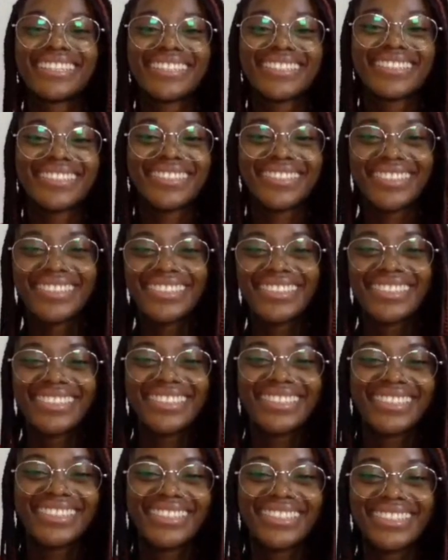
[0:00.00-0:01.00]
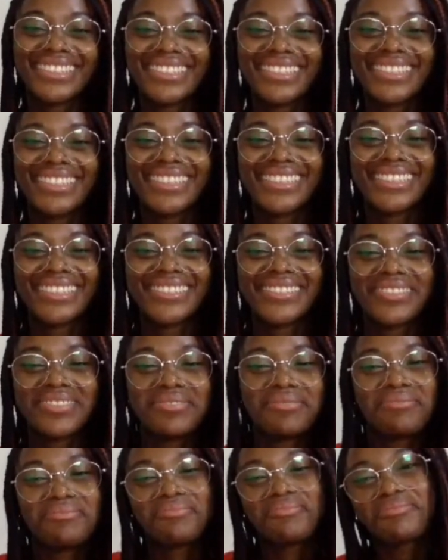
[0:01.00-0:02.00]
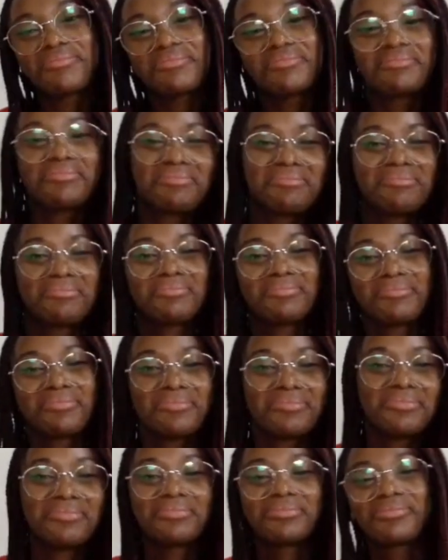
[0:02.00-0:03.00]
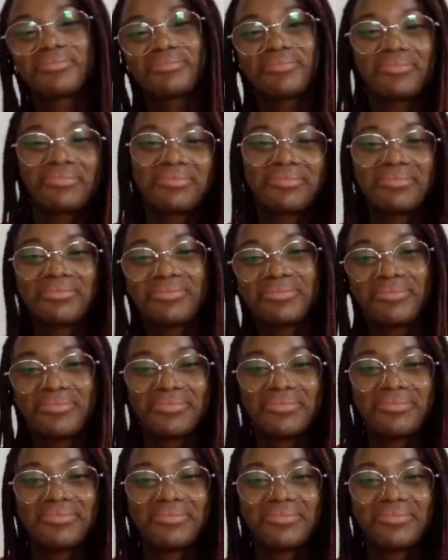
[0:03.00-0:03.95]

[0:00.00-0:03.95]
No words are spoken by the person on screen.